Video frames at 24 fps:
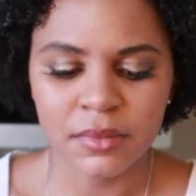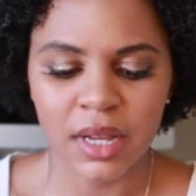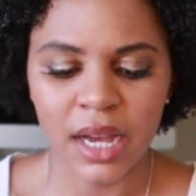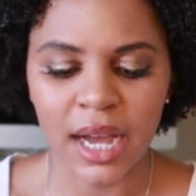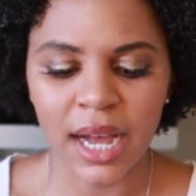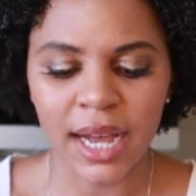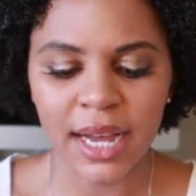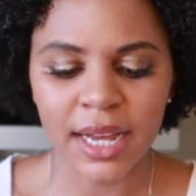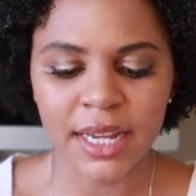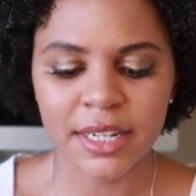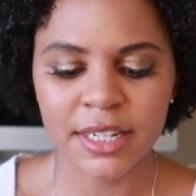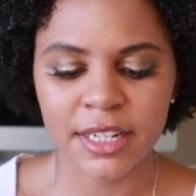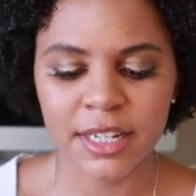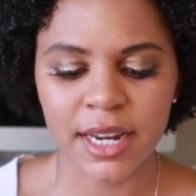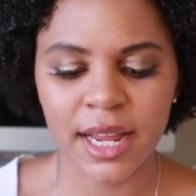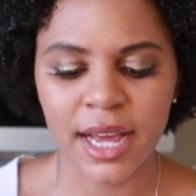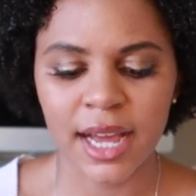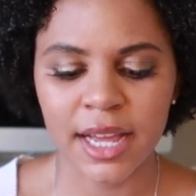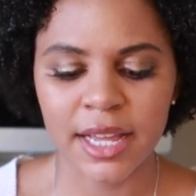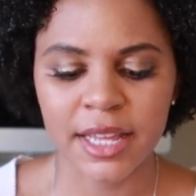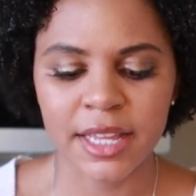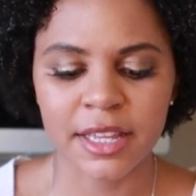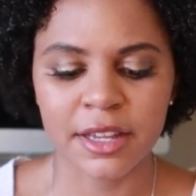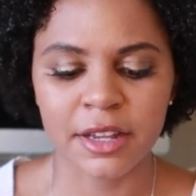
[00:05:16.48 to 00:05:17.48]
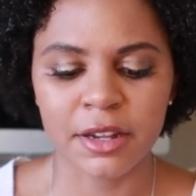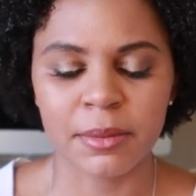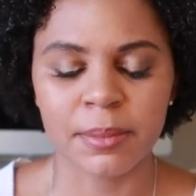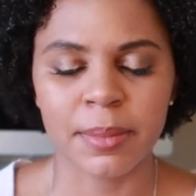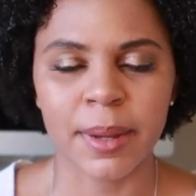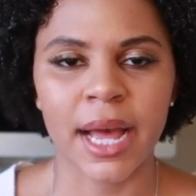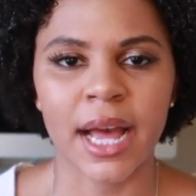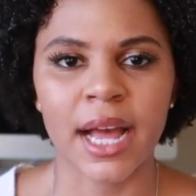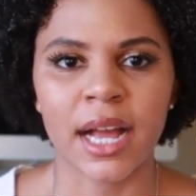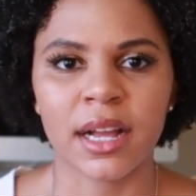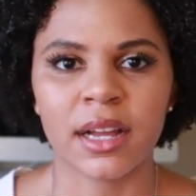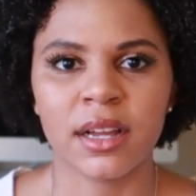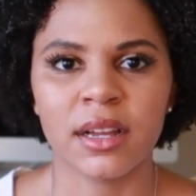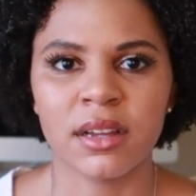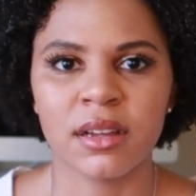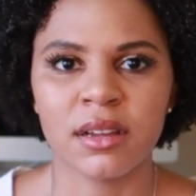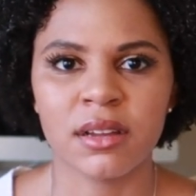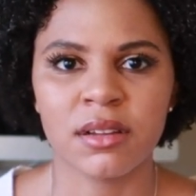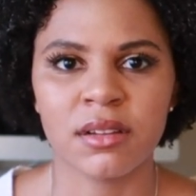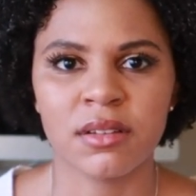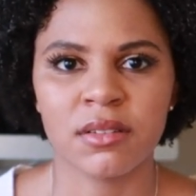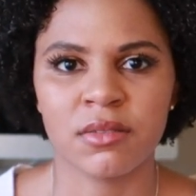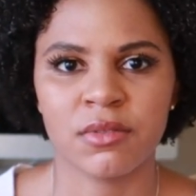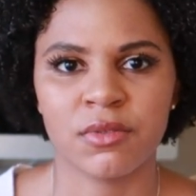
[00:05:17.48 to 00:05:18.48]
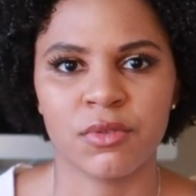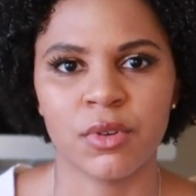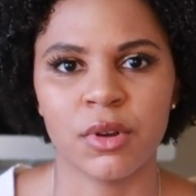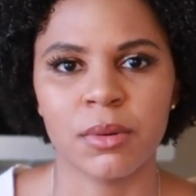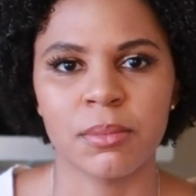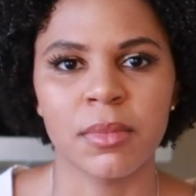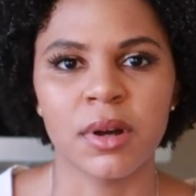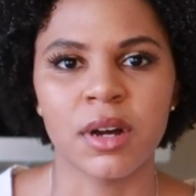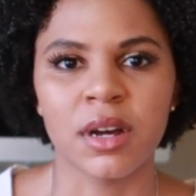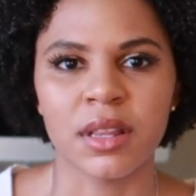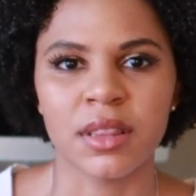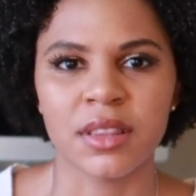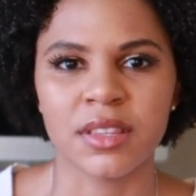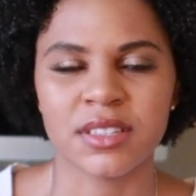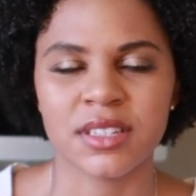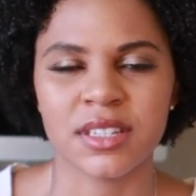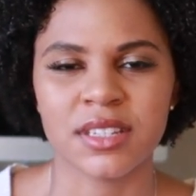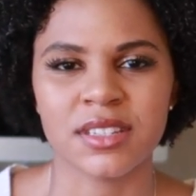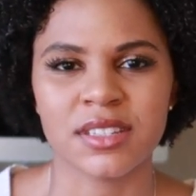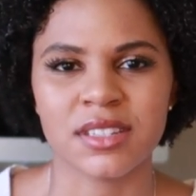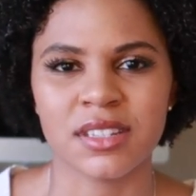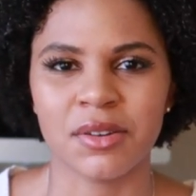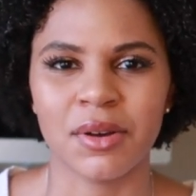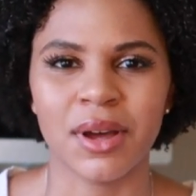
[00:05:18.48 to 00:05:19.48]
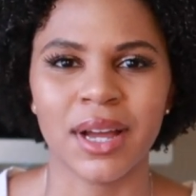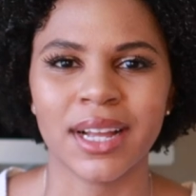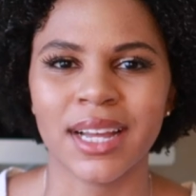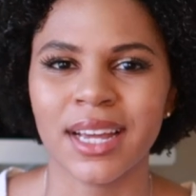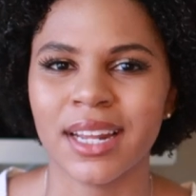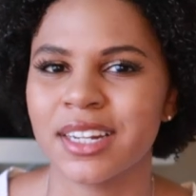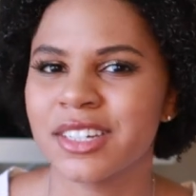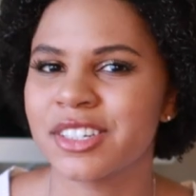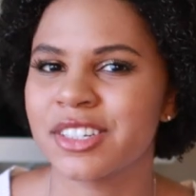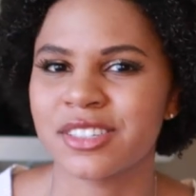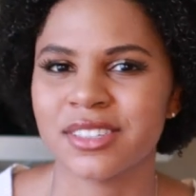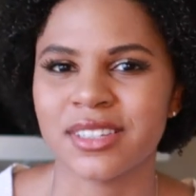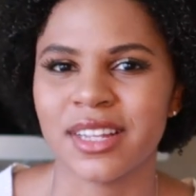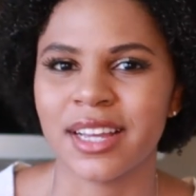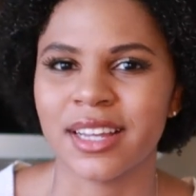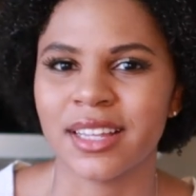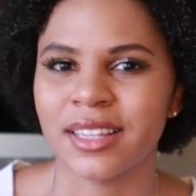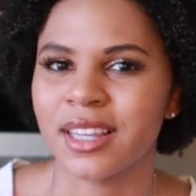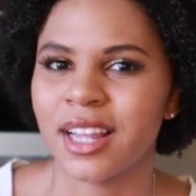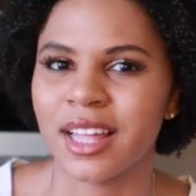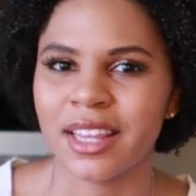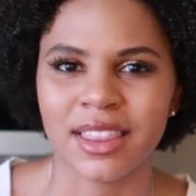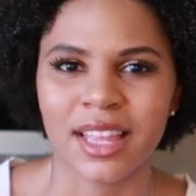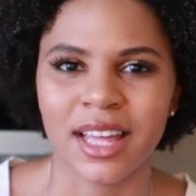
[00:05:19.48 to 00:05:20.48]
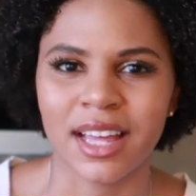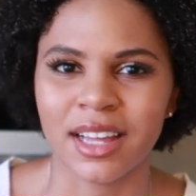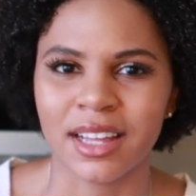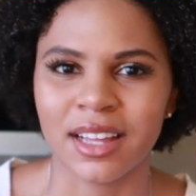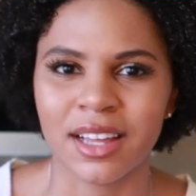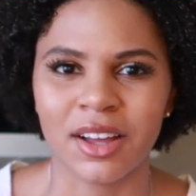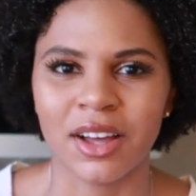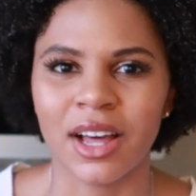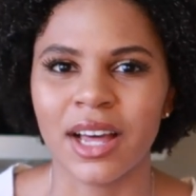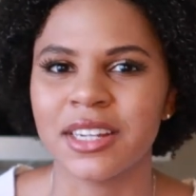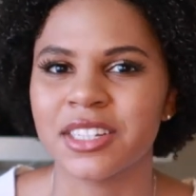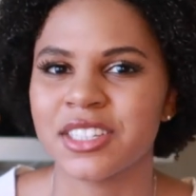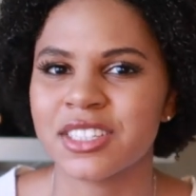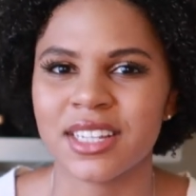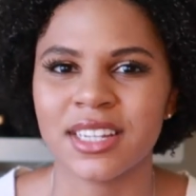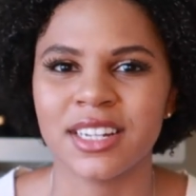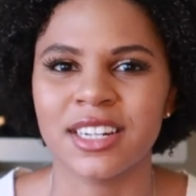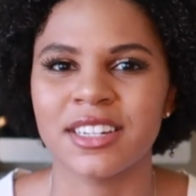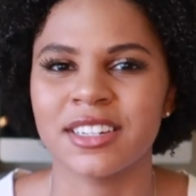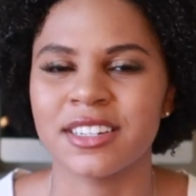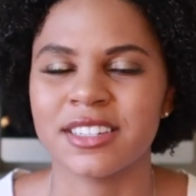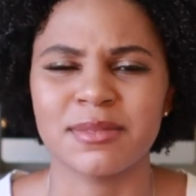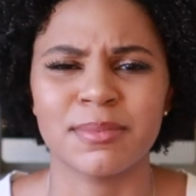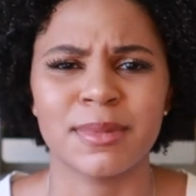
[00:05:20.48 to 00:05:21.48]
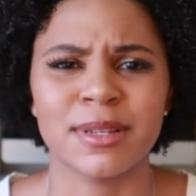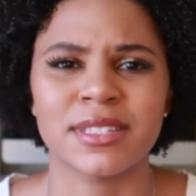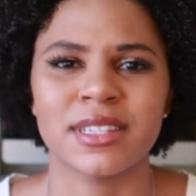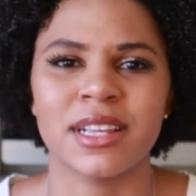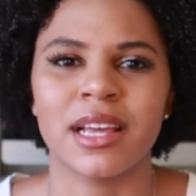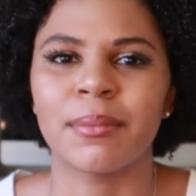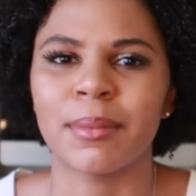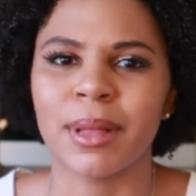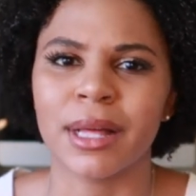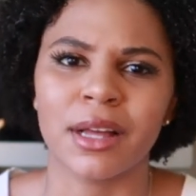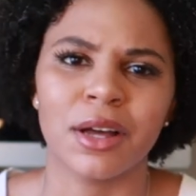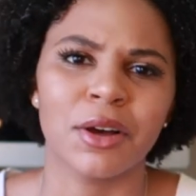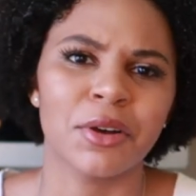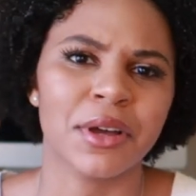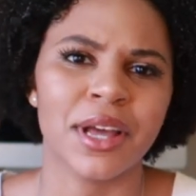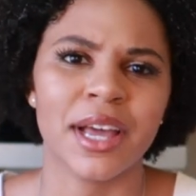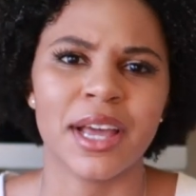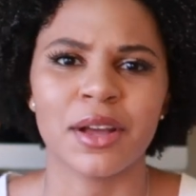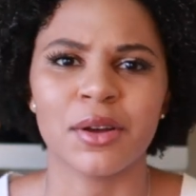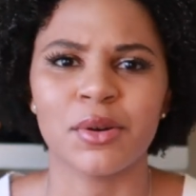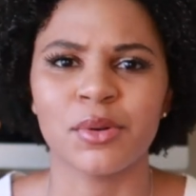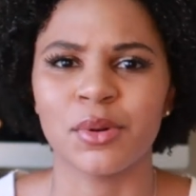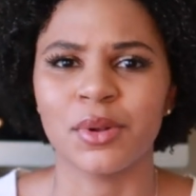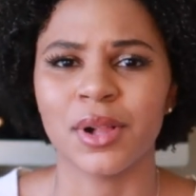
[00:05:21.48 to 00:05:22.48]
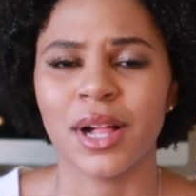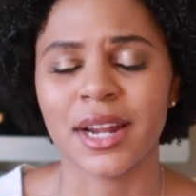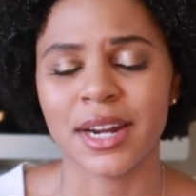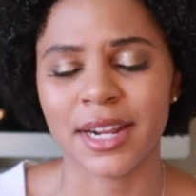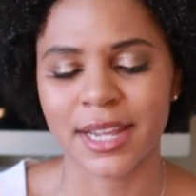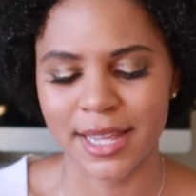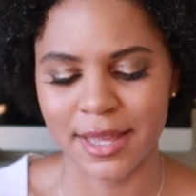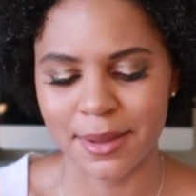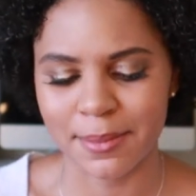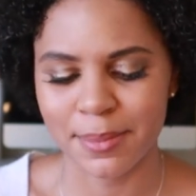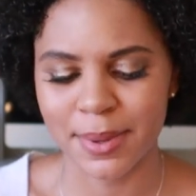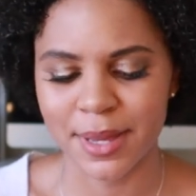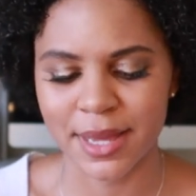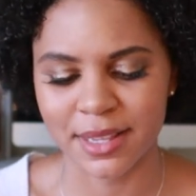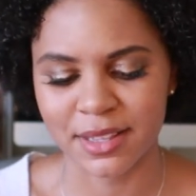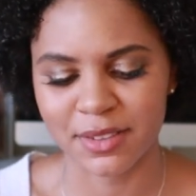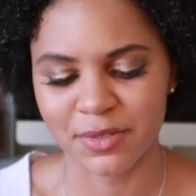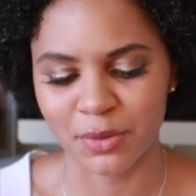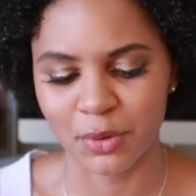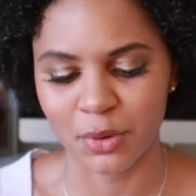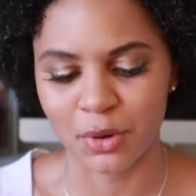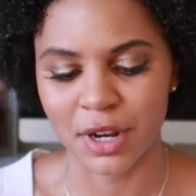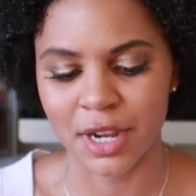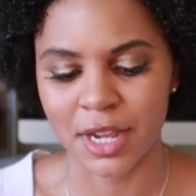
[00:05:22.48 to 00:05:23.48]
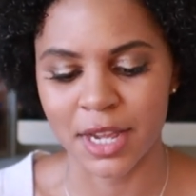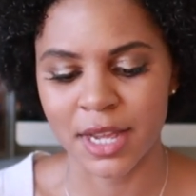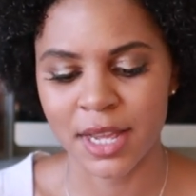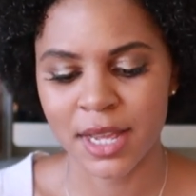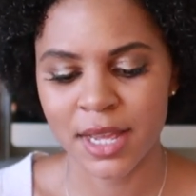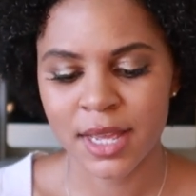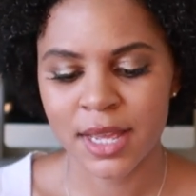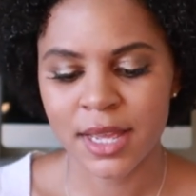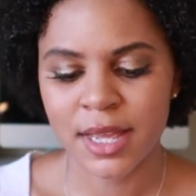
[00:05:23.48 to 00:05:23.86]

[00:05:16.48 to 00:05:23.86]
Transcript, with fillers: I did not hear back for months, and so I kind of just like let that go. I just kind of dismissed it. I'm like, okay, cool, I didn't get picked for it.